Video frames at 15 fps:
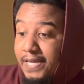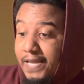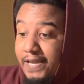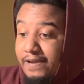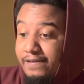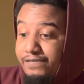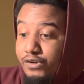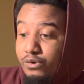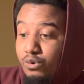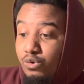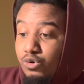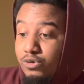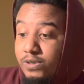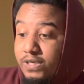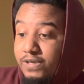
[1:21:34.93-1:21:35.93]
If your
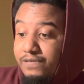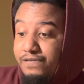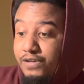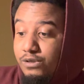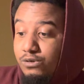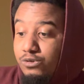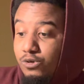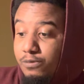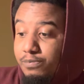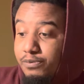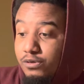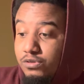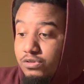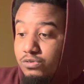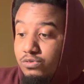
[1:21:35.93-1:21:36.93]
auric field or
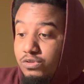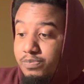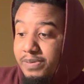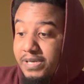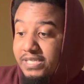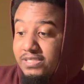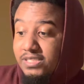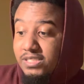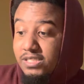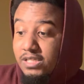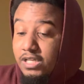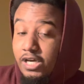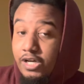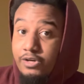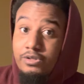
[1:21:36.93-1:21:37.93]
personal space is
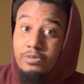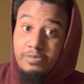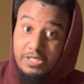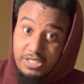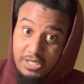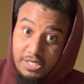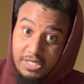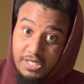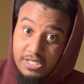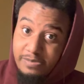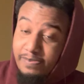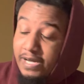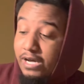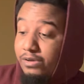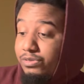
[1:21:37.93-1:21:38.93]
cluttered, which it is,
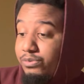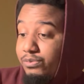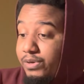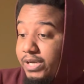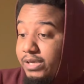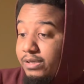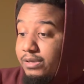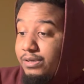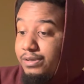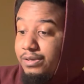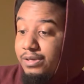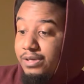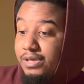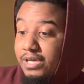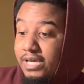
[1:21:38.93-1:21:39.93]
pile three,
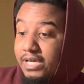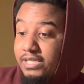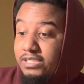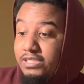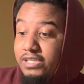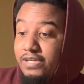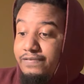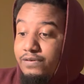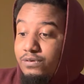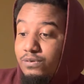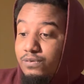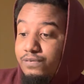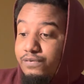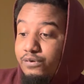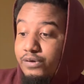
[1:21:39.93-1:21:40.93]
it's
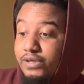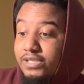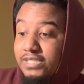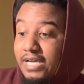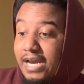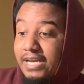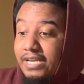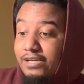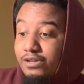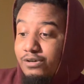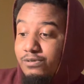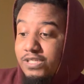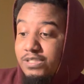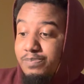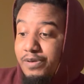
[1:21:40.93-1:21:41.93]
difficult for exciting
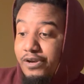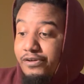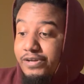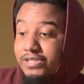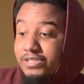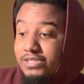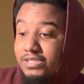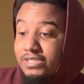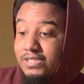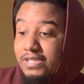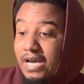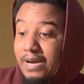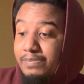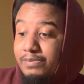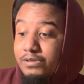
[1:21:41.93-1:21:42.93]
new experiences and
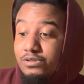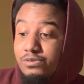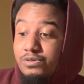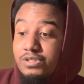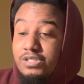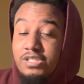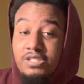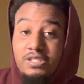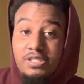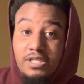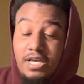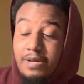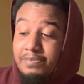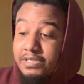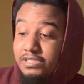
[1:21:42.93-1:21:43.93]
opportunities to
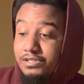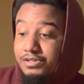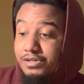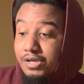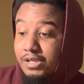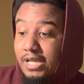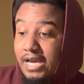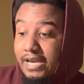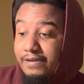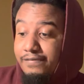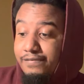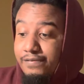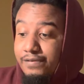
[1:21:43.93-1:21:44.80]
come into your life.